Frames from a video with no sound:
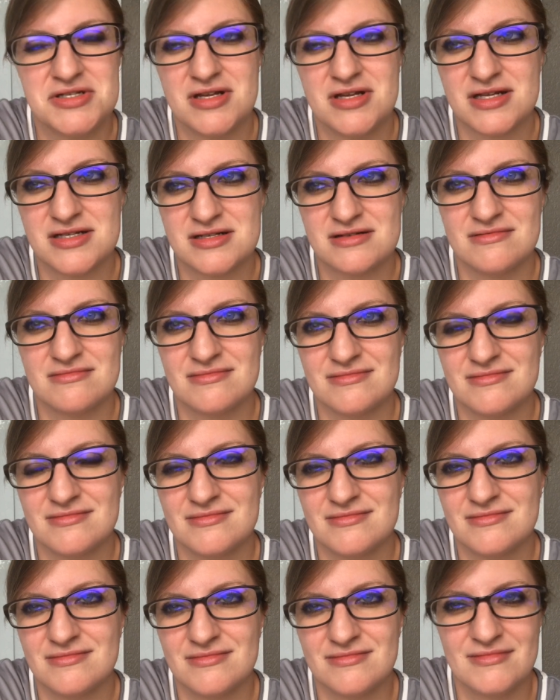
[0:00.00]
not
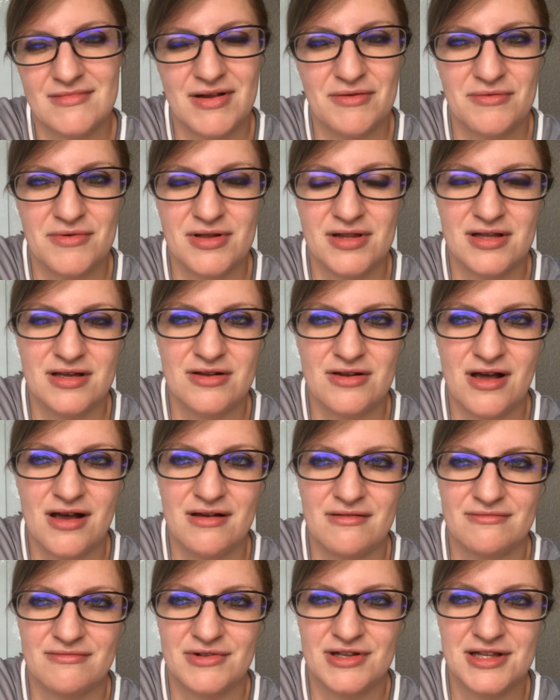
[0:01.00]

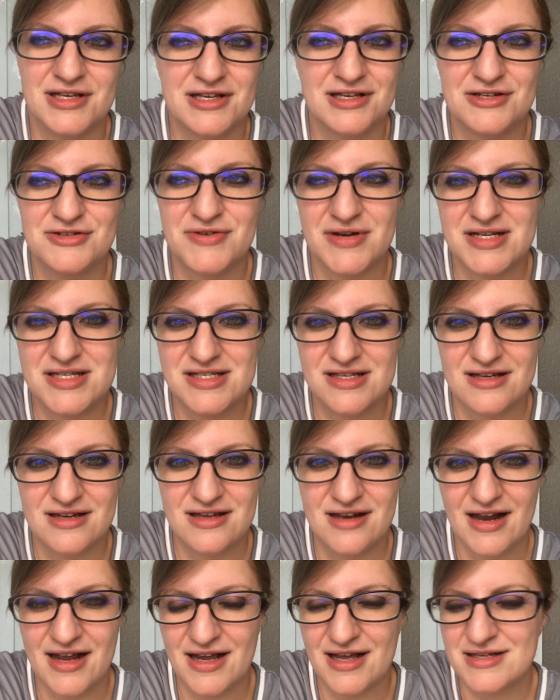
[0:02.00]
really
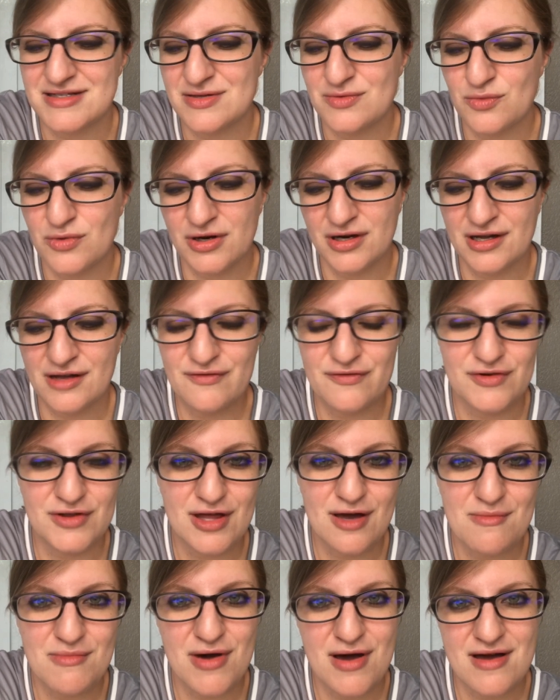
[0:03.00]
interested, I guess, in working for
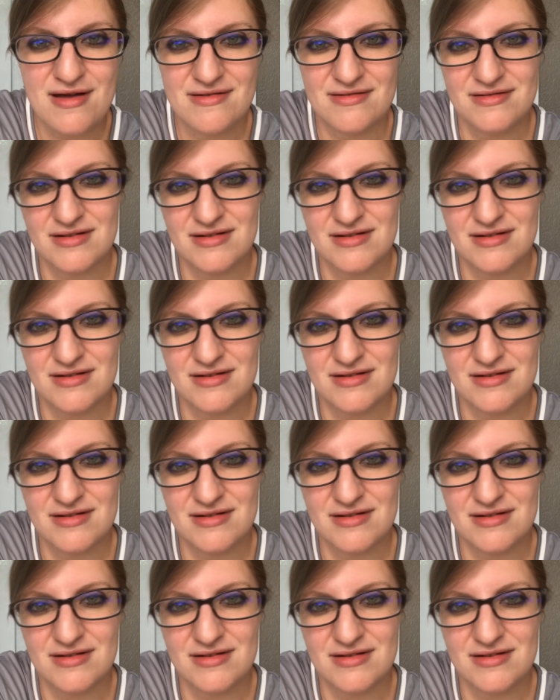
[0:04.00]
them, but